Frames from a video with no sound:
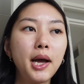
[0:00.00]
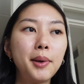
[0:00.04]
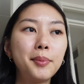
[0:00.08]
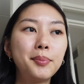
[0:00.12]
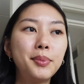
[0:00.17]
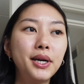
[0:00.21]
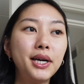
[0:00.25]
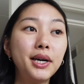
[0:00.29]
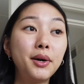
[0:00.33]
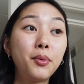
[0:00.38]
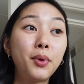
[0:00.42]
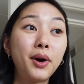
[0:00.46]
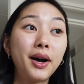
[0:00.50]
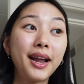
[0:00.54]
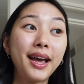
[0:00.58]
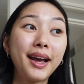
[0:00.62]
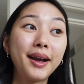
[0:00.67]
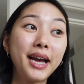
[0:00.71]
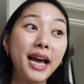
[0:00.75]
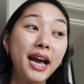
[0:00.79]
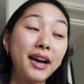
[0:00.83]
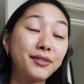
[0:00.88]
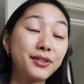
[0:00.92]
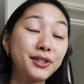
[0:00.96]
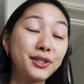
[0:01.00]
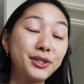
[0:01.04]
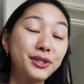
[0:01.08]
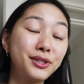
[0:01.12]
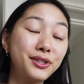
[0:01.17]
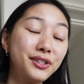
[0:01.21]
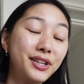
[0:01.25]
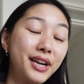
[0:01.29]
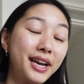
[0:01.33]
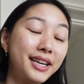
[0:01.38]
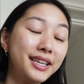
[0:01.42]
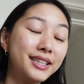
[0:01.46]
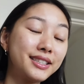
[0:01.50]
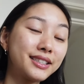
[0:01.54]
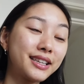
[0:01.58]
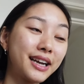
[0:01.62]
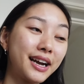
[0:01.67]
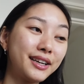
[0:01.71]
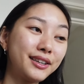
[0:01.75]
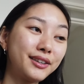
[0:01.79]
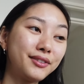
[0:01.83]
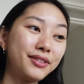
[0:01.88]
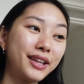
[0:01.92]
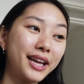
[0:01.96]
But what I have to do today is
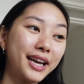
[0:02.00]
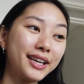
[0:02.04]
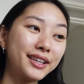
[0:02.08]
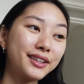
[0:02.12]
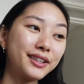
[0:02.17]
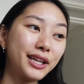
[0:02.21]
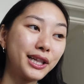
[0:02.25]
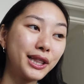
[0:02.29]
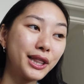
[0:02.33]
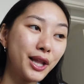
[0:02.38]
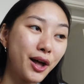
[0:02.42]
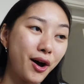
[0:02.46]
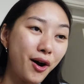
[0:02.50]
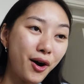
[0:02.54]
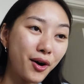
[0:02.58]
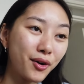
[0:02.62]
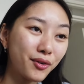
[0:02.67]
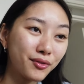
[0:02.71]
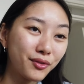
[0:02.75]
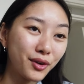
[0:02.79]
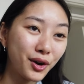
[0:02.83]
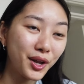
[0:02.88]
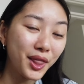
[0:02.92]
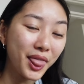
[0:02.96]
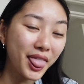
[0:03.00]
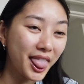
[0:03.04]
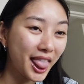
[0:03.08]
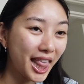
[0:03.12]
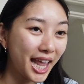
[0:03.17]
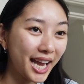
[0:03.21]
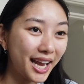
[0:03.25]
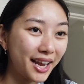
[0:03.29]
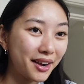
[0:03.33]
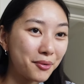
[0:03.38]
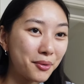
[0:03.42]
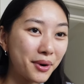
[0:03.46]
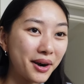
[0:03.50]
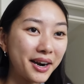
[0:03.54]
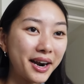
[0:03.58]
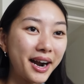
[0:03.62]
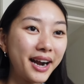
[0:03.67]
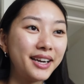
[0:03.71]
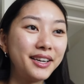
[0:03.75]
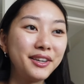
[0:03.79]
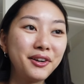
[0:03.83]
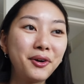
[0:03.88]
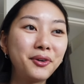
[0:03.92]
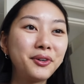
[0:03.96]
kind of like the long run thing where
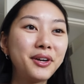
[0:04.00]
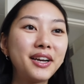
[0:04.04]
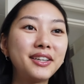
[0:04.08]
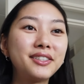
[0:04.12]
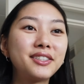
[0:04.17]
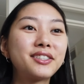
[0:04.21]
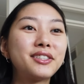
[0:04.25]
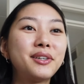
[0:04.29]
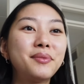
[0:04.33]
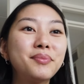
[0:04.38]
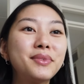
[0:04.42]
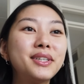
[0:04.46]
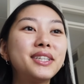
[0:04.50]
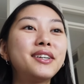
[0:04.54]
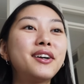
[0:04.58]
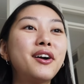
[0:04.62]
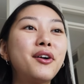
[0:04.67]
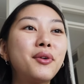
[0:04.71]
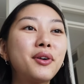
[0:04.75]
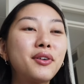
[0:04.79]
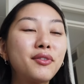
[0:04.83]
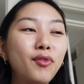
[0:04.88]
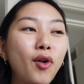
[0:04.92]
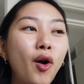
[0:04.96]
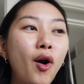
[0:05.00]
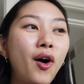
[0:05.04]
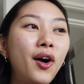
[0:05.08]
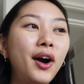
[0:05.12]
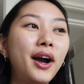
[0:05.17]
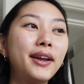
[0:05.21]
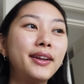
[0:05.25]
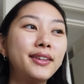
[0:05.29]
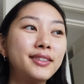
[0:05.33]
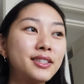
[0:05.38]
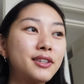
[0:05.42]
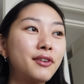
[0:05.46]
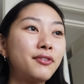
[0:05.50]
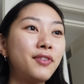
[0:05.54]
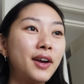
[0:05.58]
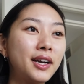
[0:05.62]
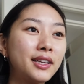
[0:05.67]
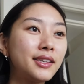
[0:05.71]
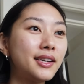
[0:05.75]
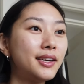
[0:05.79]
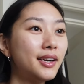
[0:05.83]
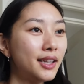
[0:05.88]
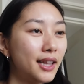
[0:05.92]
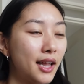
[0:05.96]
I know there's something going wrong and it's
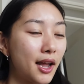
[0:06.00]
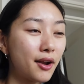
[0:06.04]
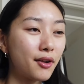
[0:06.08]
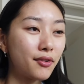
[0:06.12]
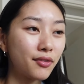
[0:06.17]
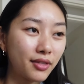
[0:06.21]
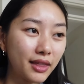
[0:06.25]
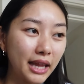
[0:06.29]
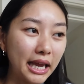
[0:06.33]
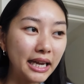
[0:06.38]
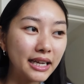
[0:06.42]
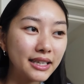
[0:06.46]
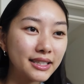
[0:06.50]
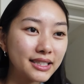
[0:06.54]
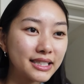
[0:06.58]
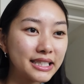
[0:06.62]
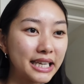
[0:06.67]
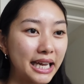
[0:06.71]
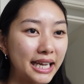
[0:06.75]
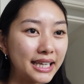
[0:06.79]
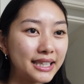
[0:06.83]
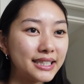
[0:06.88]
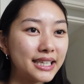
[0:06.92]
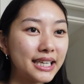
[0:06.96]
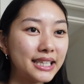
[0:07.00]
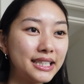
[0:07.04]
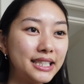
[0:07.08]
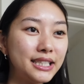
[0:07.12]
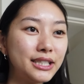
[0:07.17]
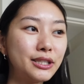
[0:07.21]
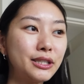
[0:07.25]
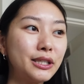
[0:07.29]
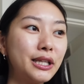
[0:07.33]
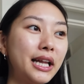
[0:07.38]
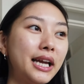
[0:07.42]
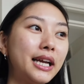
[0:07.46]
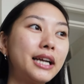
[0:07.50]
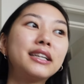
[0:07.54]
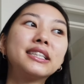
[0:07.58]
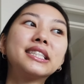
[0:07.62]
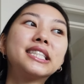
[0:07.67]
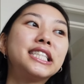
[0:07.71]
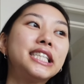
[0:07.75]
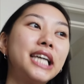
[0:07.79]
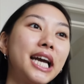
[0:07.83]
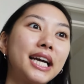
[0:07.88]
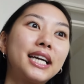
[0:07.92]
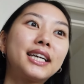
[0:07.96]
affecting a lot of things, and I need to like
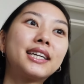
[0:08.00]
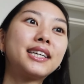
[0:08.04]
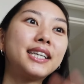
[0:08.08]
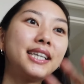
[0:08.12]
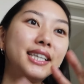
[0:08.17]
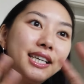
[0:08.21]
check